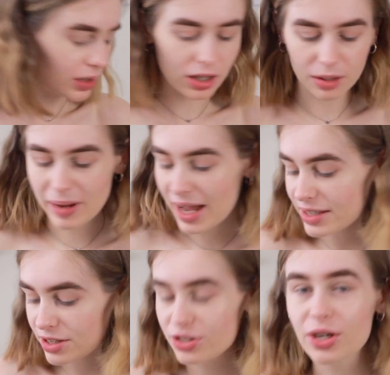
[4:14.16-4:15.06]
Oh, my
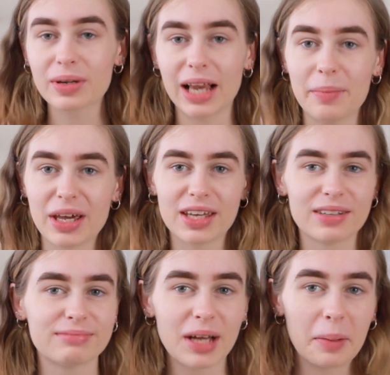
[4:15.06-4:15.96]
hands are so clammy.
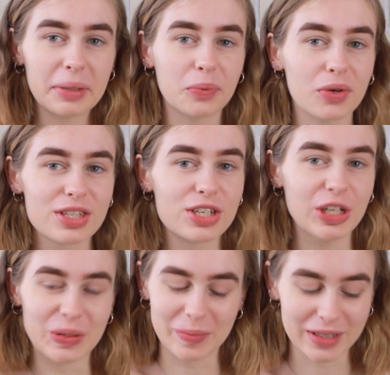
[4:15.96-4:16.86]
I mean, what's
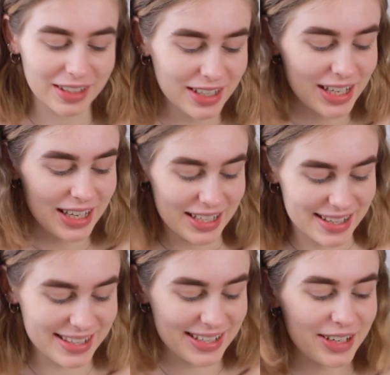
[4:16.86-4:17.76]
new, but
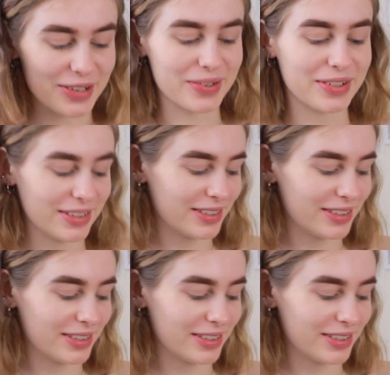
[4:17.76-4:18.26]
still.